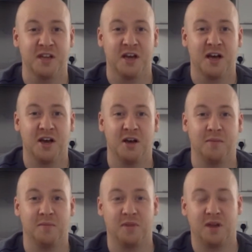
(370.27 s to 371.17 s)
I
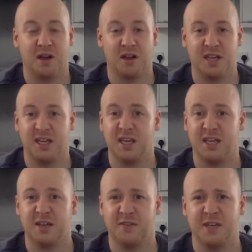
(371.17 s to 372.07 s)

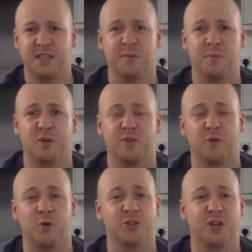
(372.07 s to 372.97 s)
think he's been booked
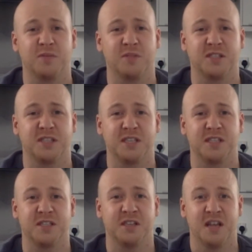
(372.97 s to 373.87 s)
4 times this
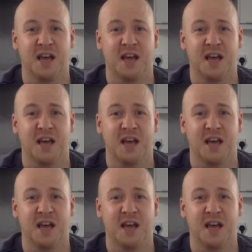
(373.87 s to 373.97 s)
season.